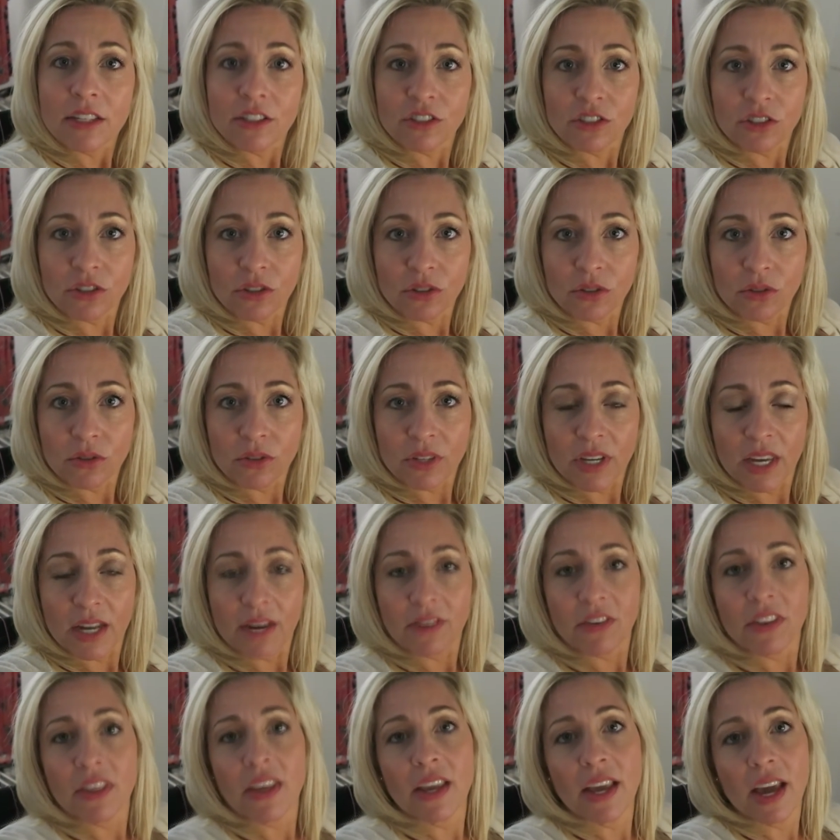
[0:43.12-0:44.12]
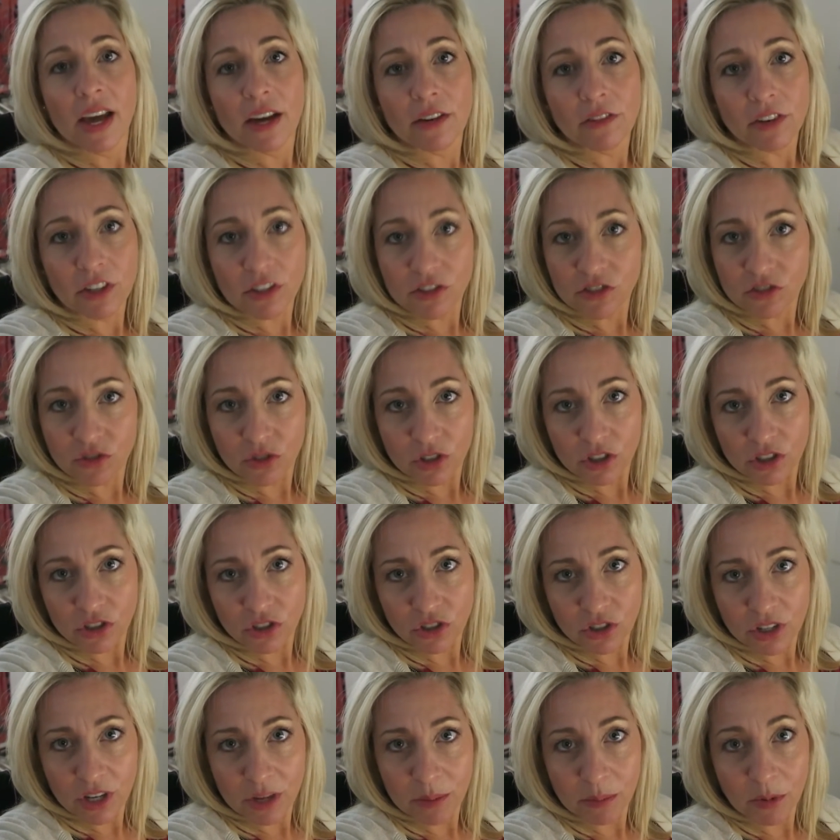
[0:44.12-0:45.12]
to get everything out of our
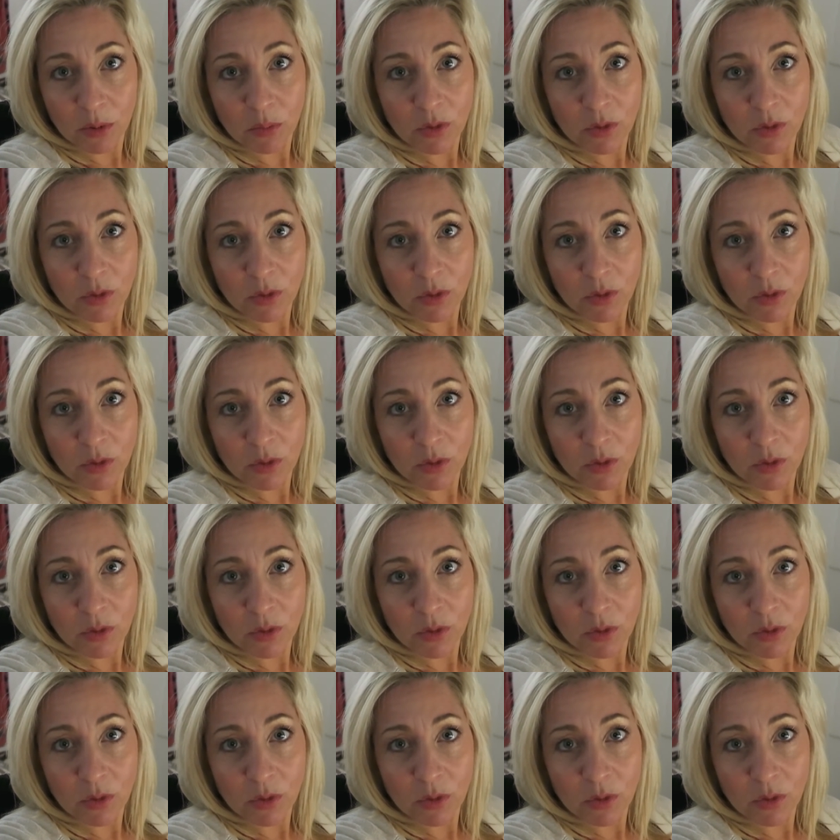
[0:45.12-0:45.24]
storage unit,